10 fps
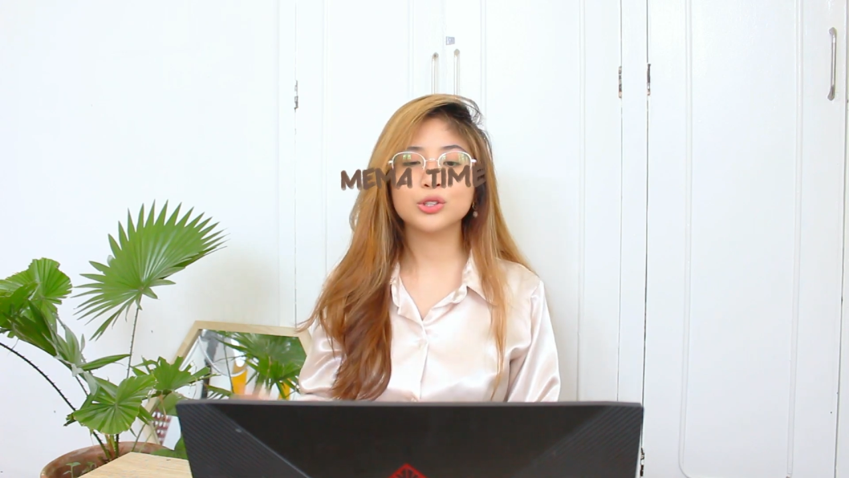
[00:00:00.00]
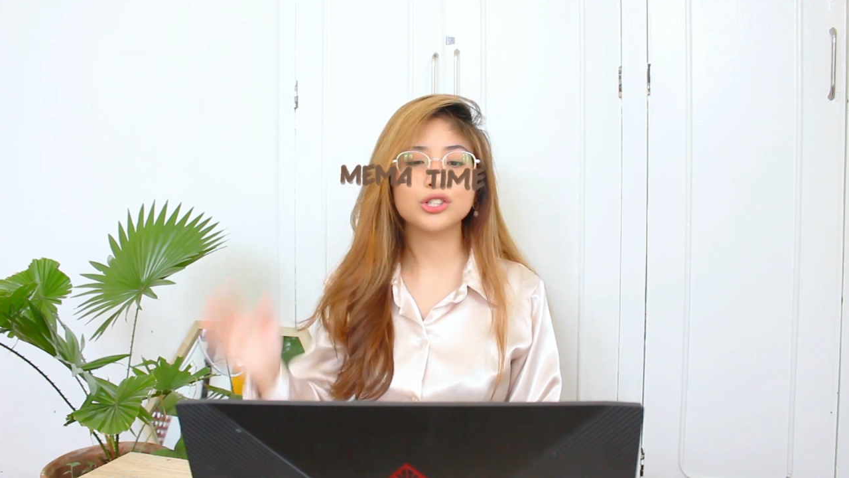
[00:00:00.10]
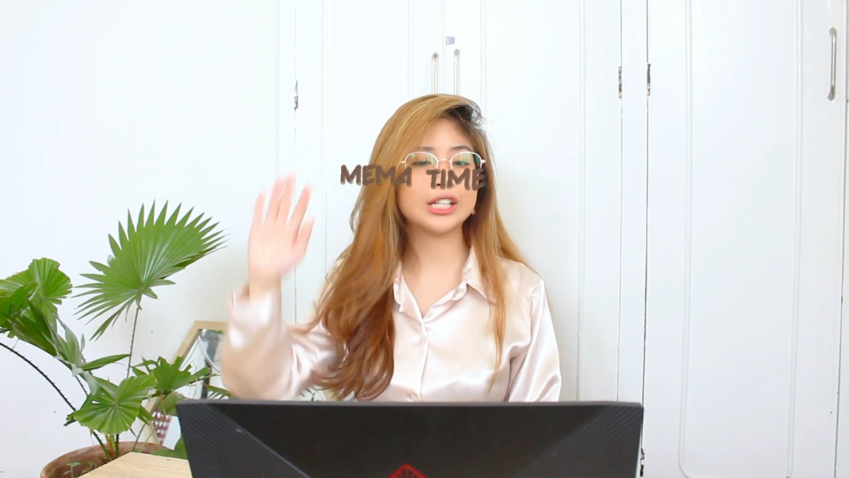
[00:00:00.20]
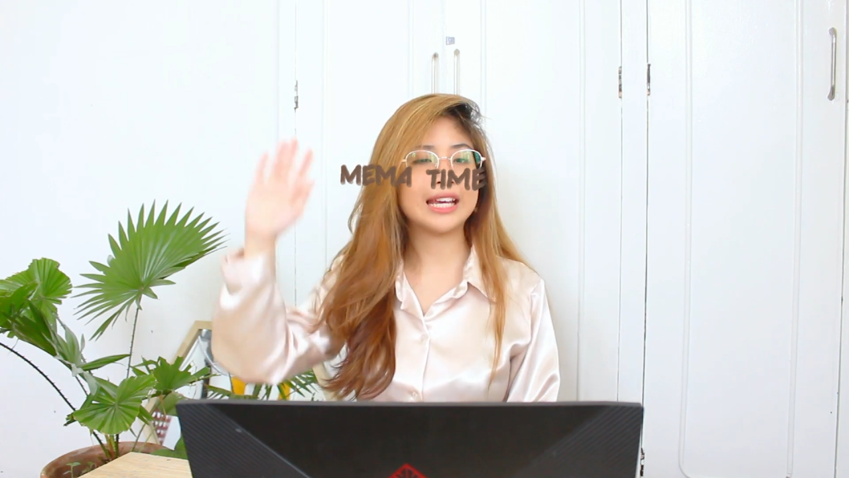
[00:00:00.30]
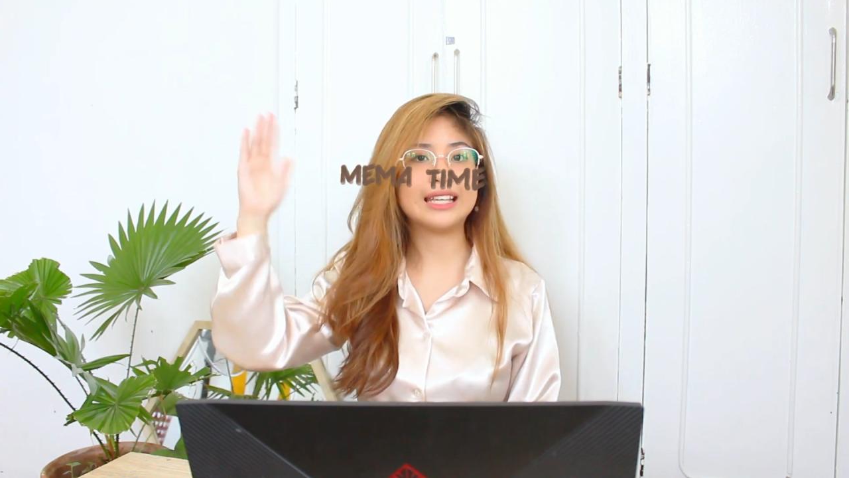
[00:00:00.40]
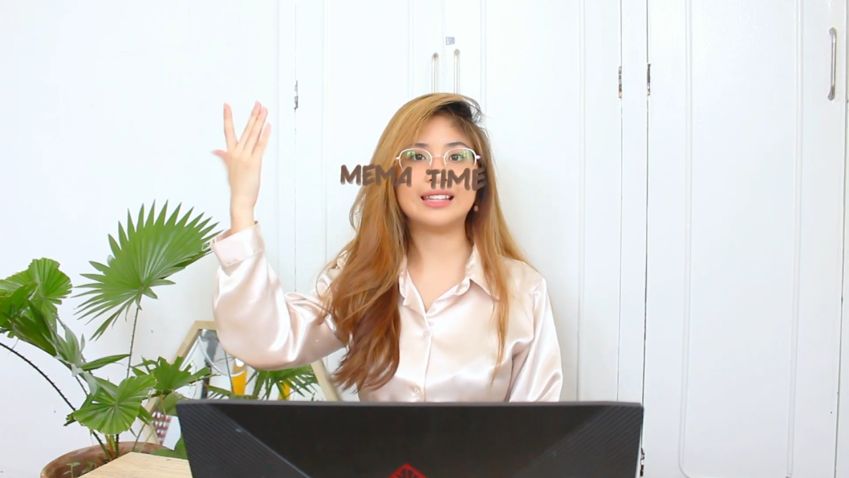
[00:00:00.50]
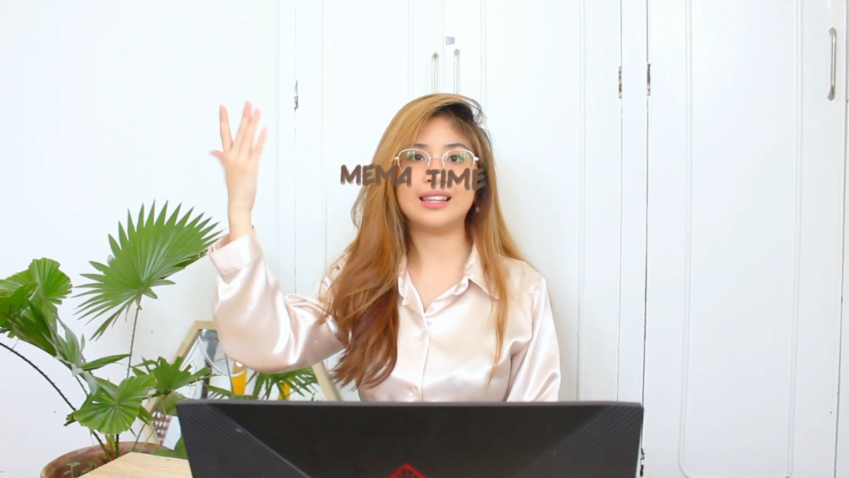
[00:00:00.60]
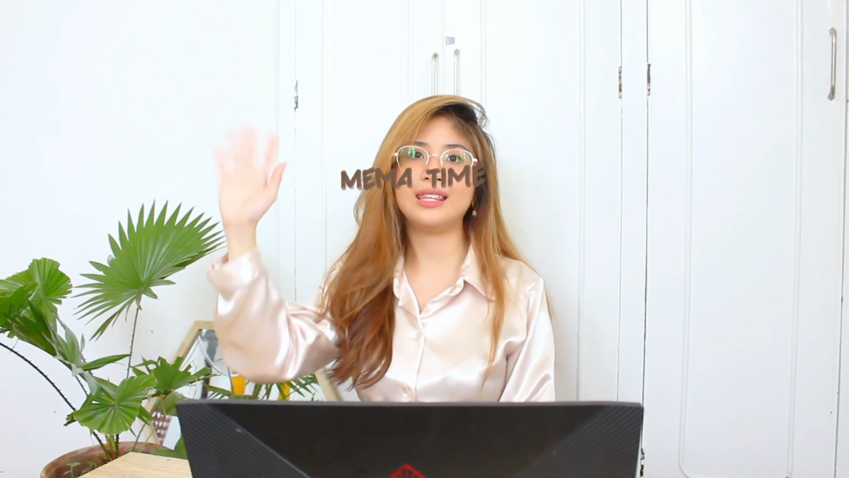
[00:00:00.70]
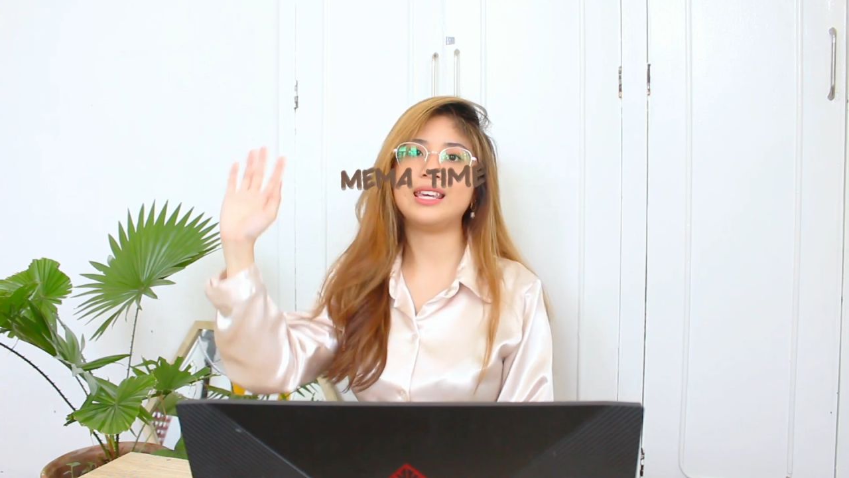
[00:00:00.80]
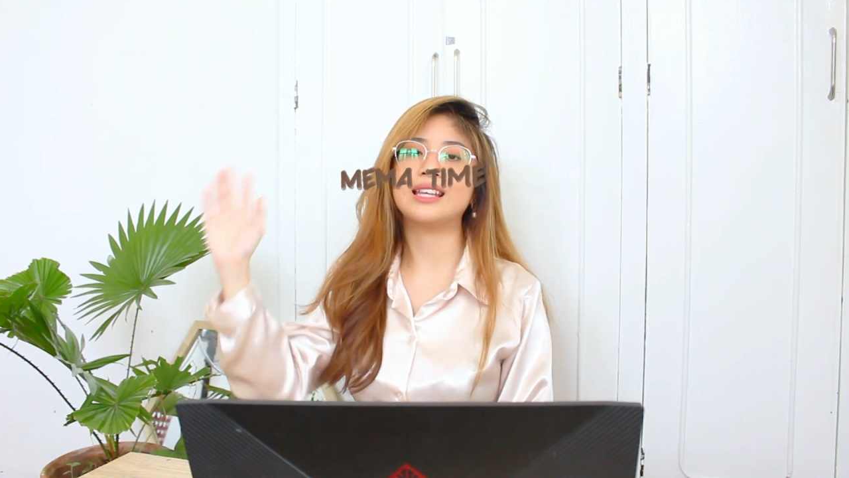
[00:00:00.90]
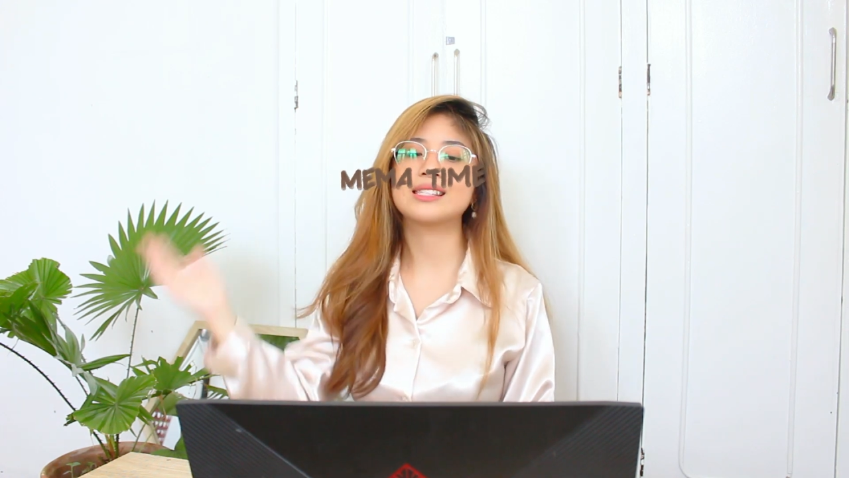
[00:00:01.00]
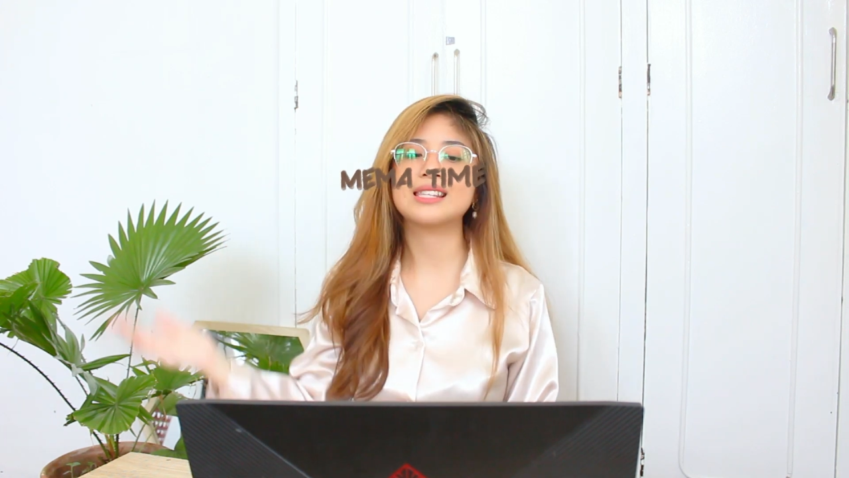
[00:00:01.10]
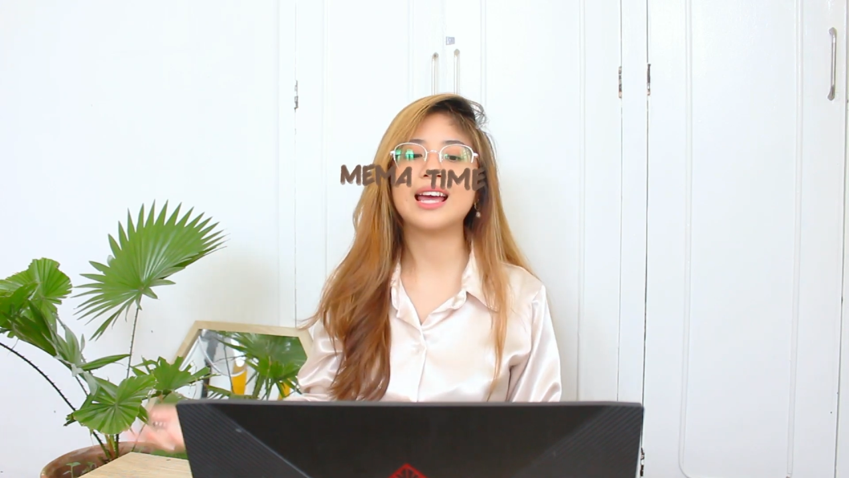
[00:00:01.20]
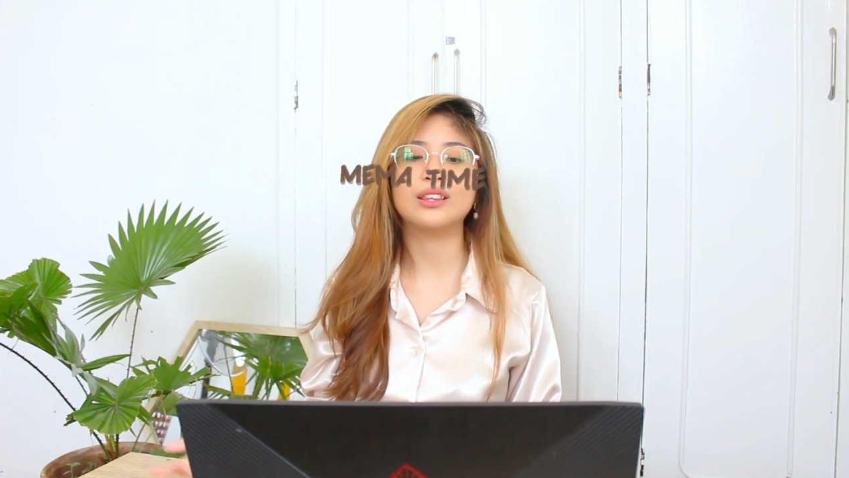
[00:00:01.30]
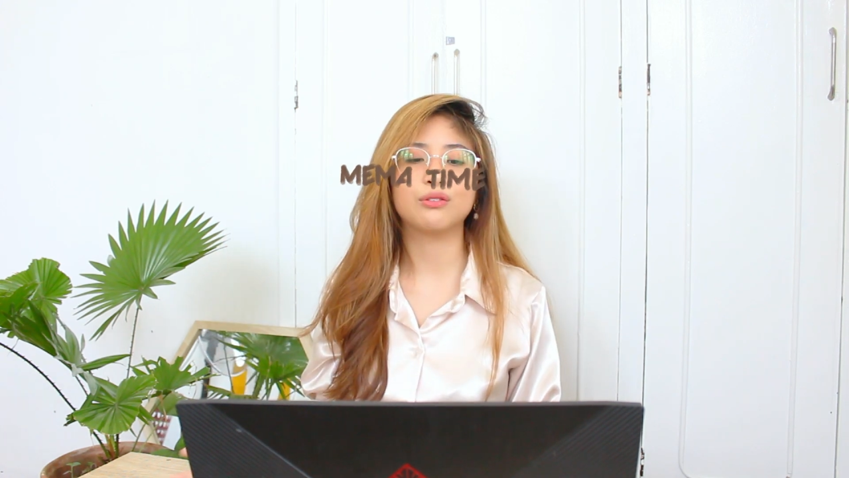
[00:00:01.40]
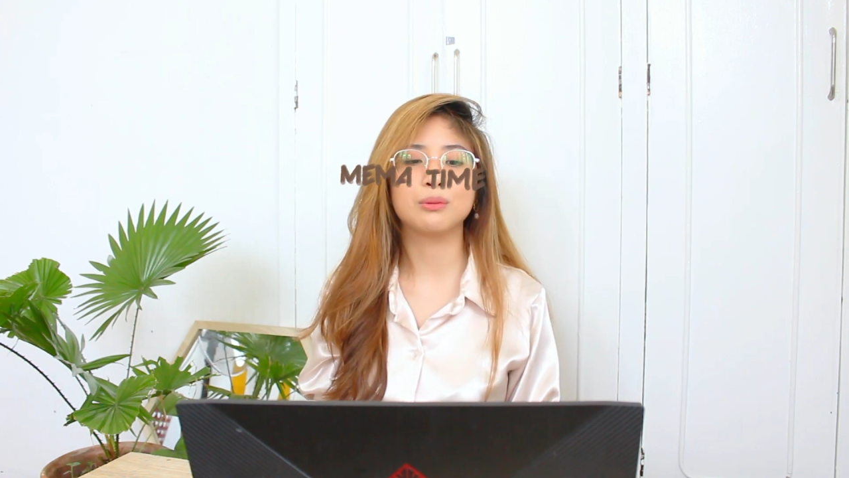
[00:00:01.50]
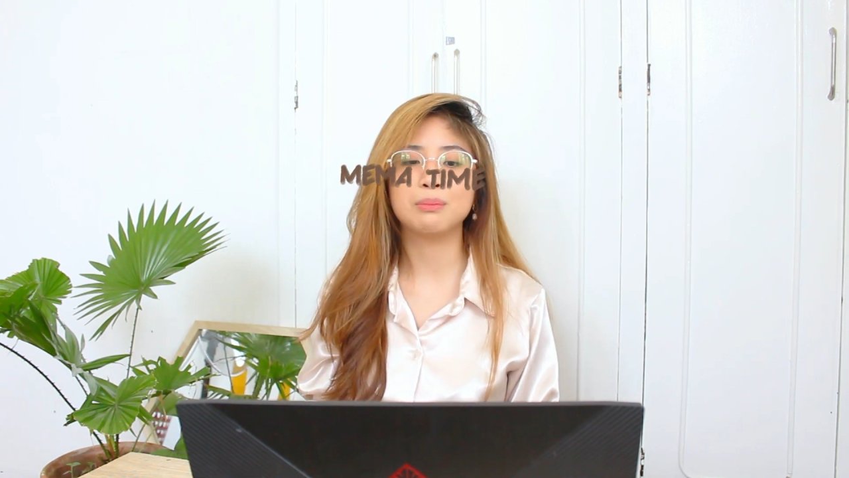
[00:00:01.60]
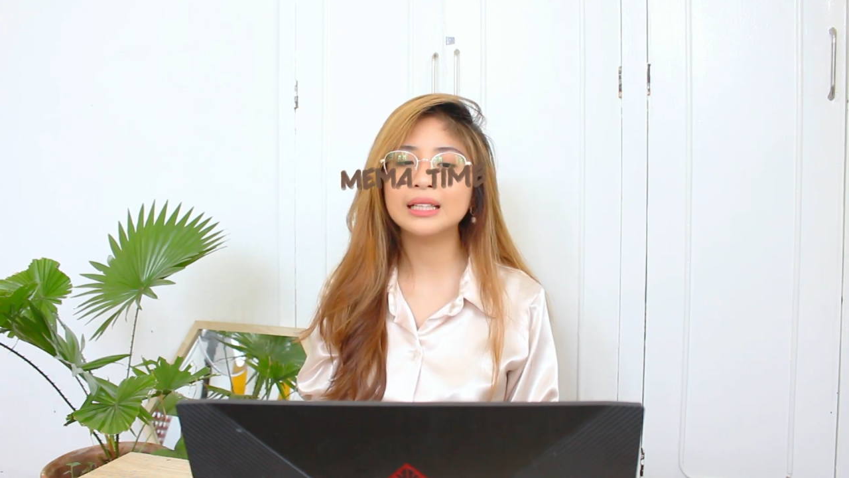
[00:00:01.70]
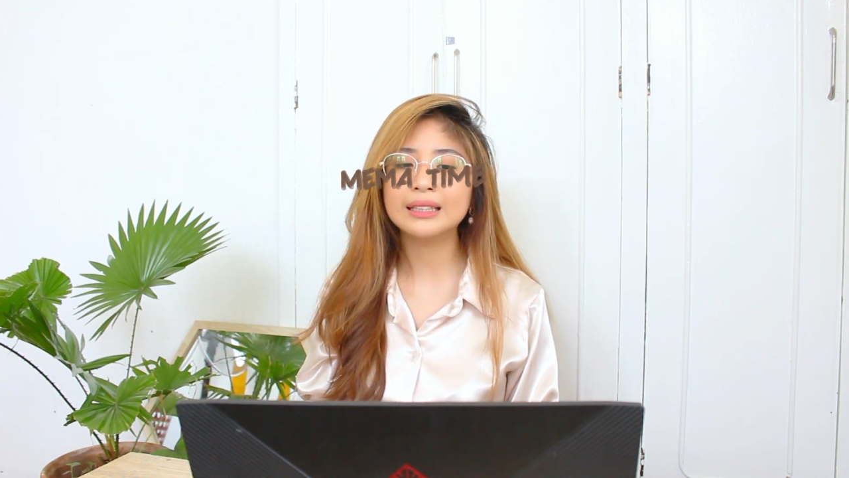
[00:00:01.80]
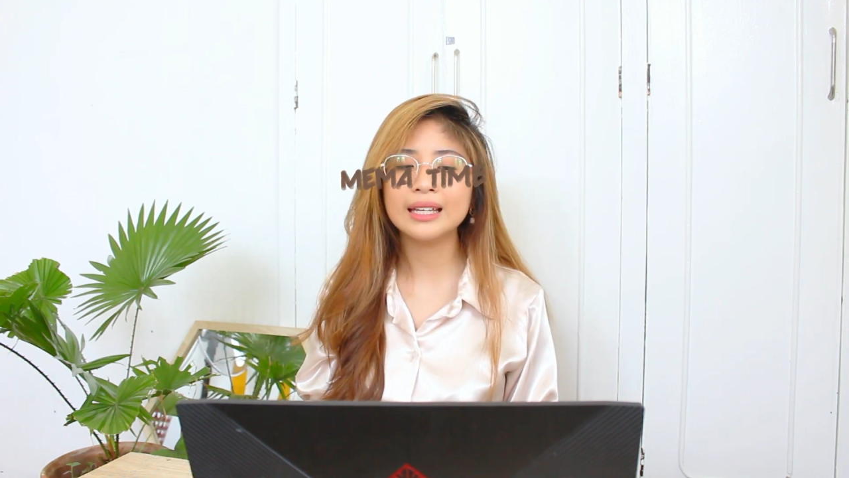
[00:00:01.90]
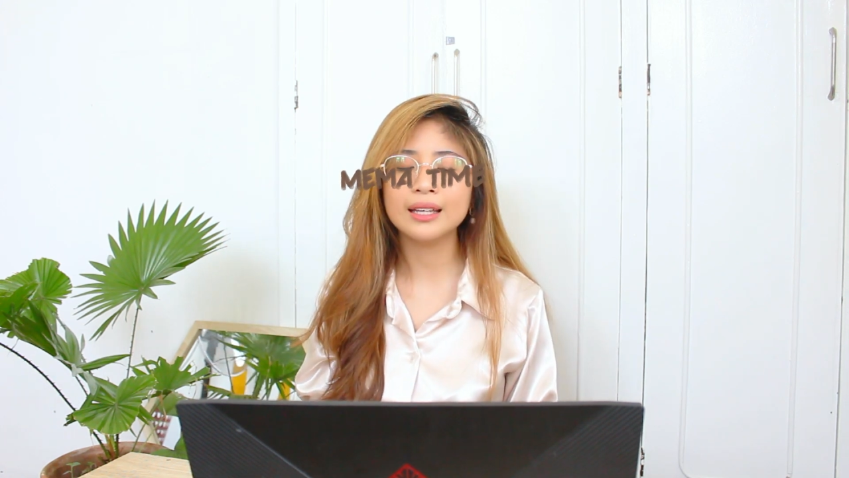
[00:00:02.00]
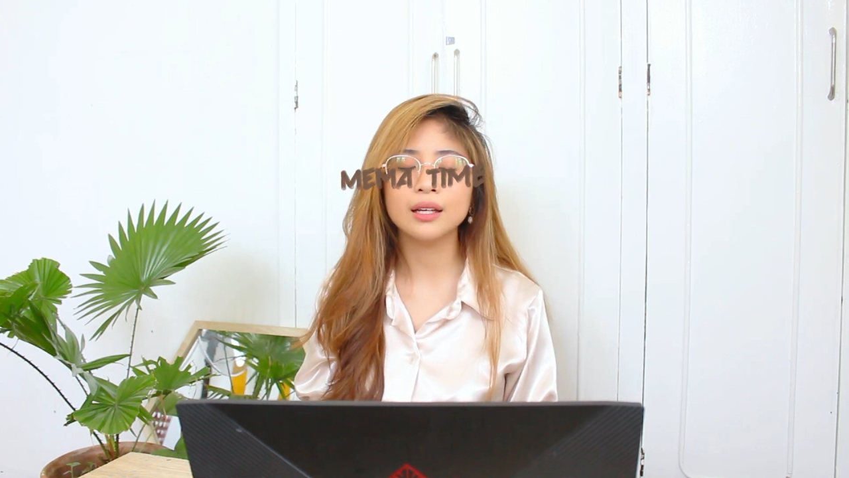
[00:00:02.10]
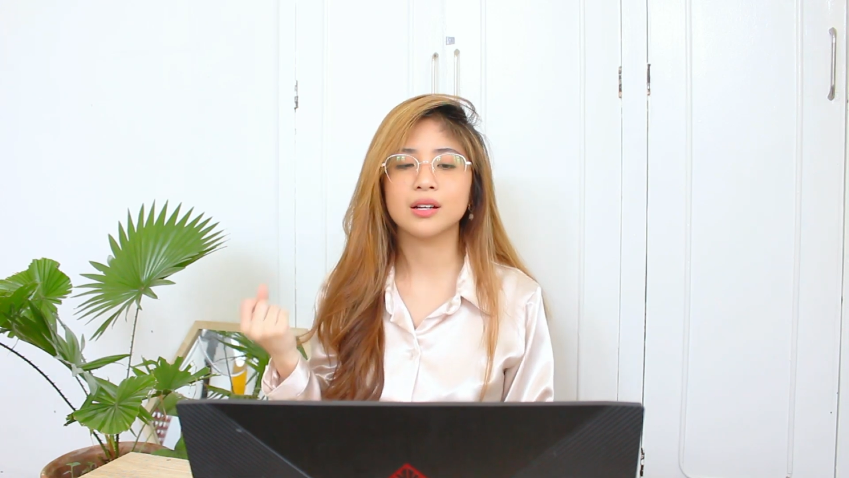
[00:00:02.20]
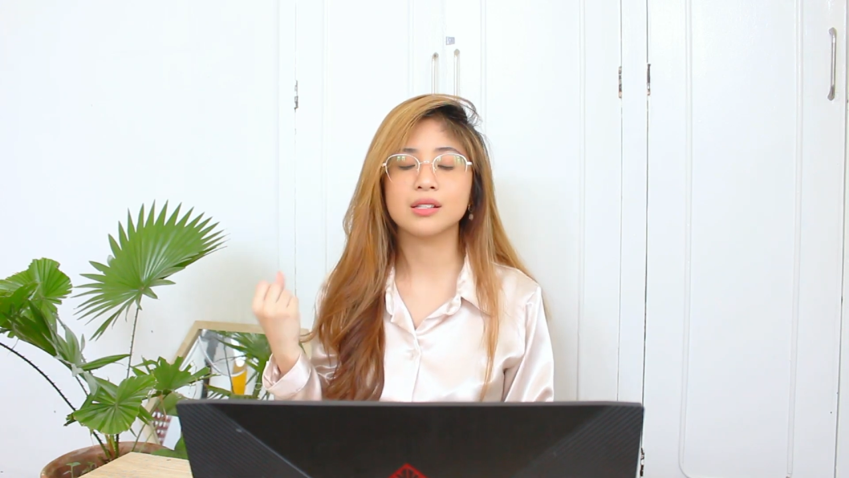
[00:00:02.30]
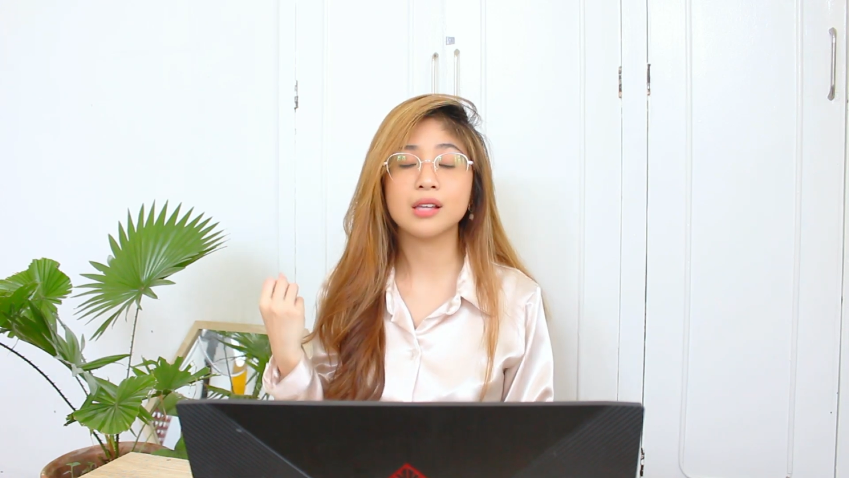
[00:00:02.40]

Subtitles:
shade the inside of the building because